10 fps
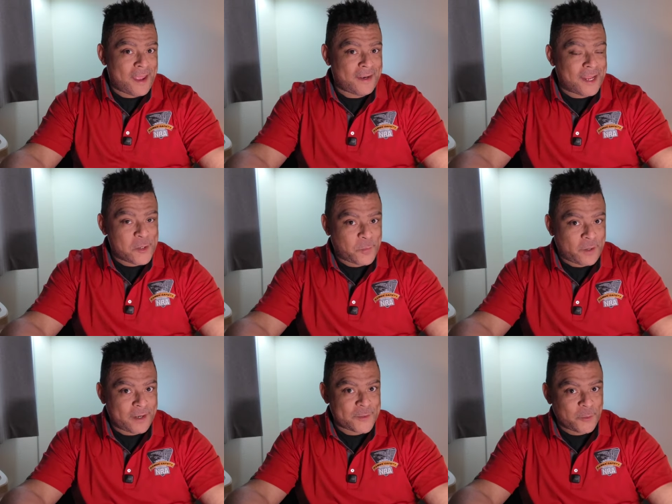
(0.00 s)
at
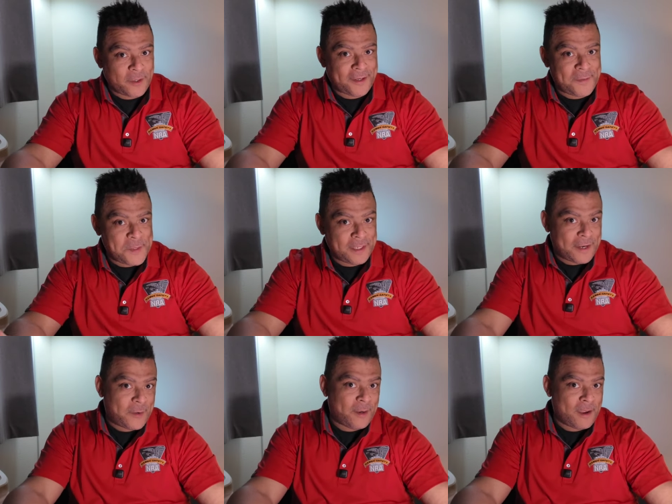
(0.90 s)
Enterprise, Oregon. Me and
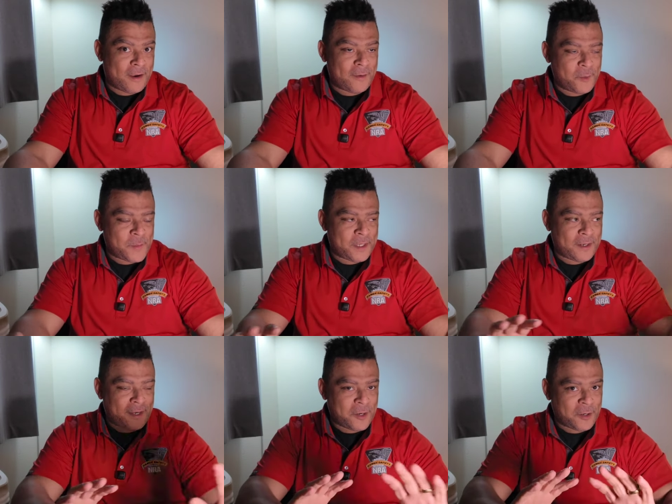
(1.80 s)
Ariana, we made
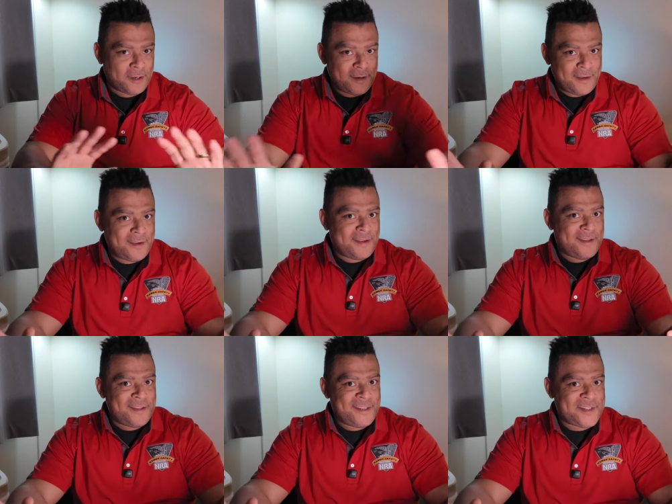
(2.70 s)
it here
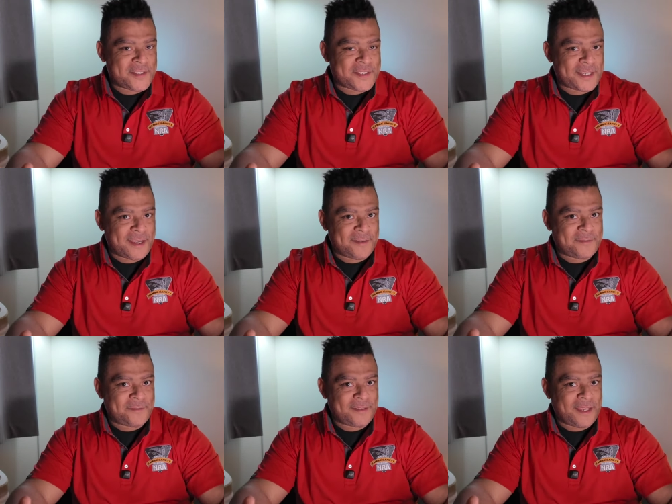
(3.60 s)
just
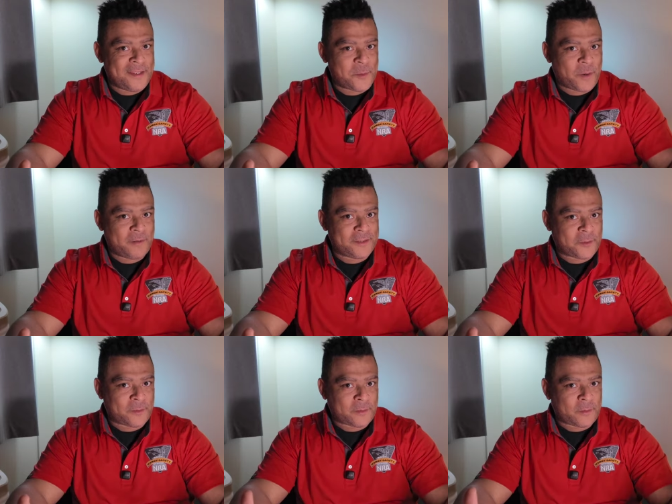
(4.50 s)
safe. And you're probably
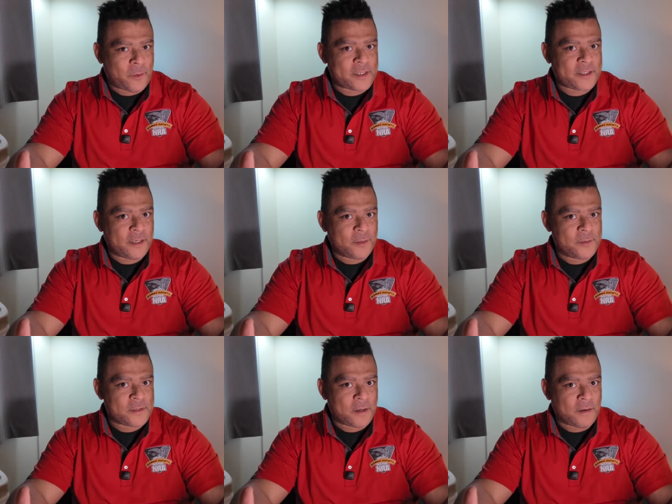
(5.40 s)
questioning
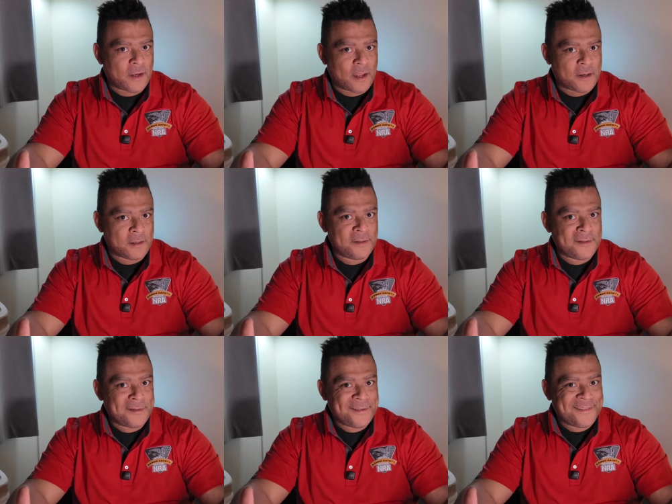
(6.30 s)
who's Ariana.
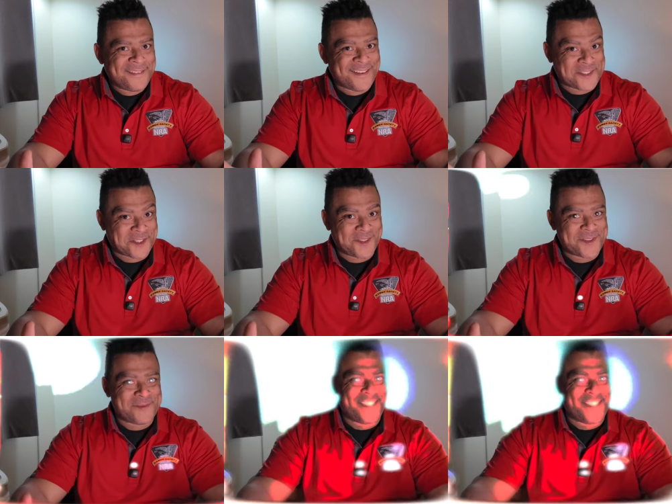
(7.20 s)
I'll tell you in a